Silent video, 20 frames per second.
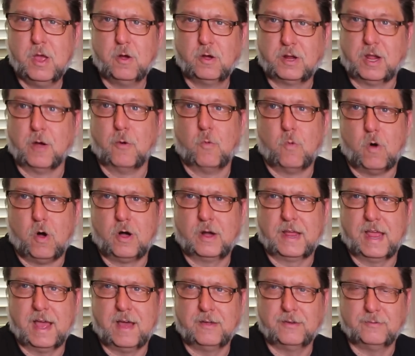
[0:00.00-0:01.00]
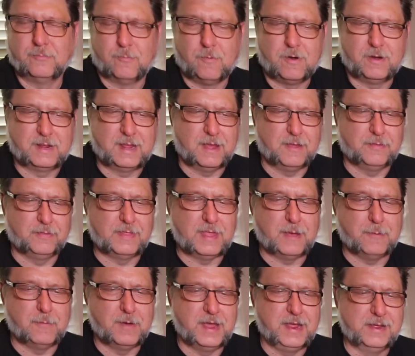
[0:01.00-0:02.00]
can walk out
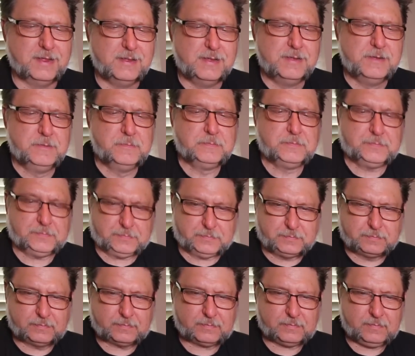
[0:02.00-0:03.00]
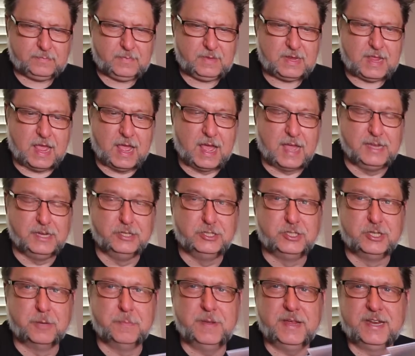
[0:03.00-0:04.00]
that way, you
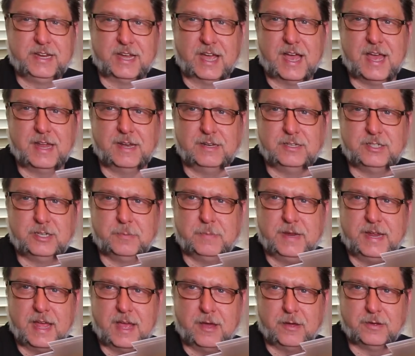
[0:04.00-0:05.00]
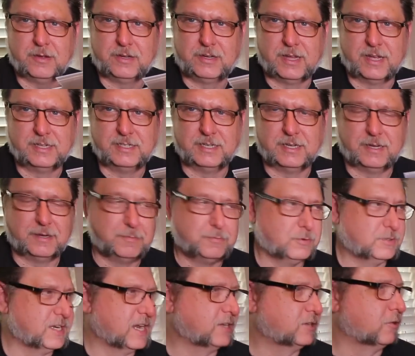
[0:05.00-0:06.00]
should be good. It should be good to
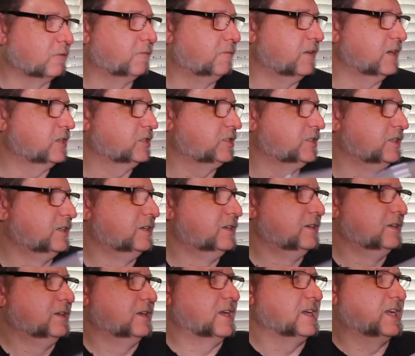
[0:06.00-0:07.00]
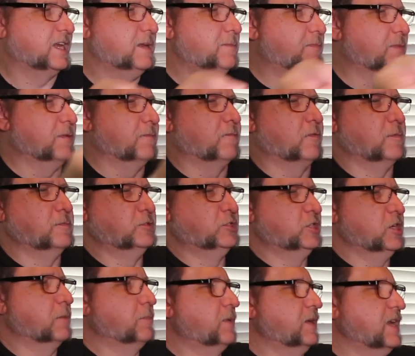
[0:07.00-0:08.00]
protect your fish, keep them from
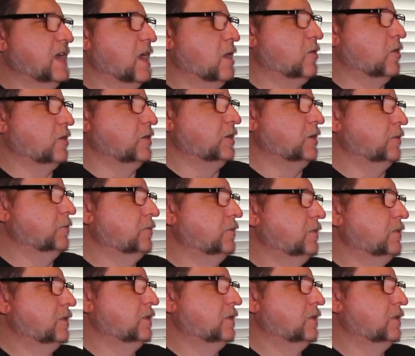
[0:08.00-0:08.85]
jumping out on you.